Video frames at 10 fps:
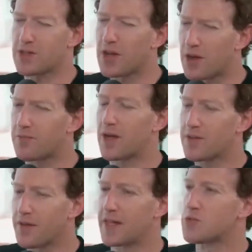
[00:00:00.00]
so I don't know. I
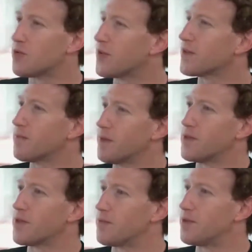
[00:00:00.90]
think that that's one thing that maybe
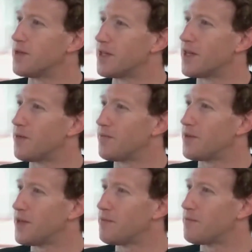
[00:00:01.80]
the community can help
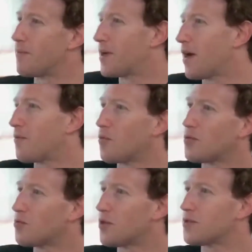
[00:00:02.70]
fill in. But I mean, I,
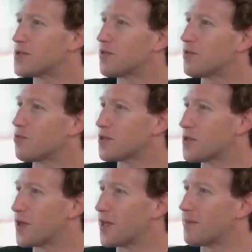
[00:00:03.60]
we'll we'll also we're
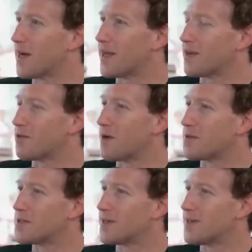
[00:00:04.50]
also thinking about getting
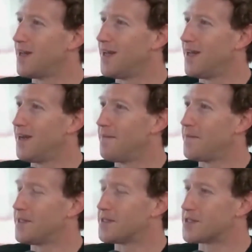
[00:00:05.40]
around to
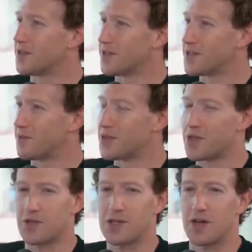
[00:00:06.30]
distilling some of these
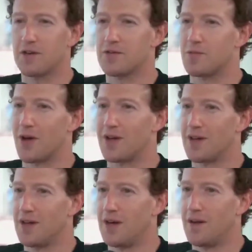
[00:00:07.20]
ourselves, but
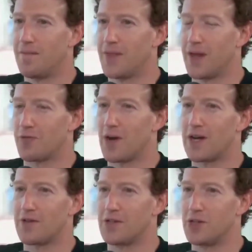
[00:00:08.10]
uh, right
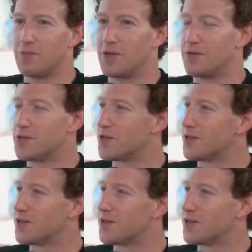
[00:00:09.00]
now the GPUs